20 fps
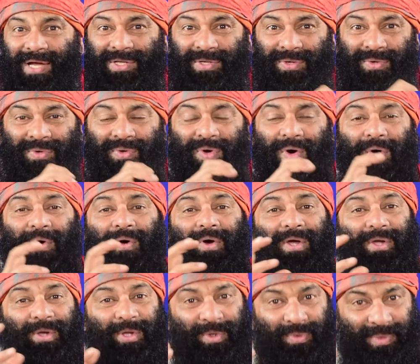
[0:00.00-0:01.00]
you
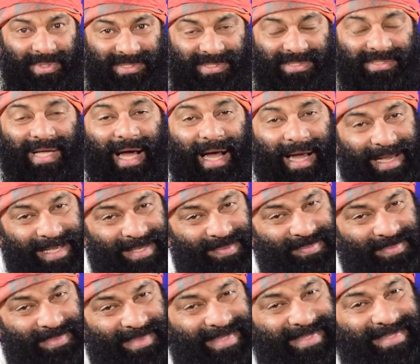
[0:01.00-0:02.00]
know, it was
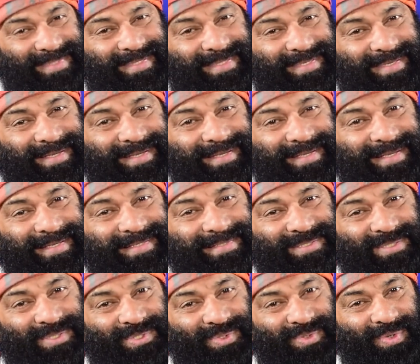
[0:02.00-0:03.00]
diamond.
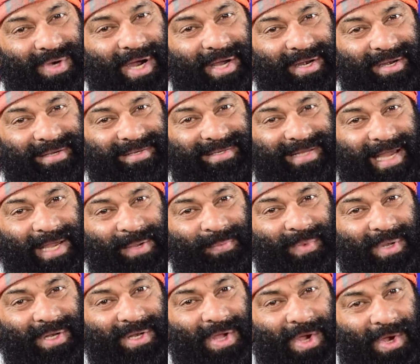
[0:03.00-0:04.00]
Yes, you are a
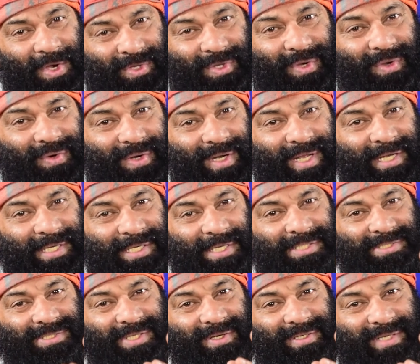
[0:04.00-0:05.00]
diamond. Your
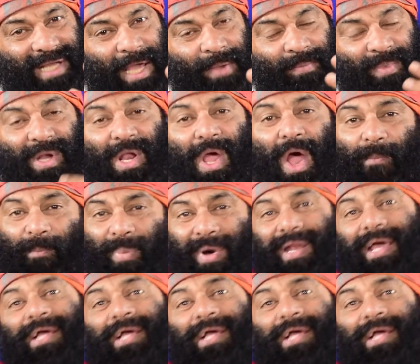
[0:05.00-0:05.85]
relatives are diamond. But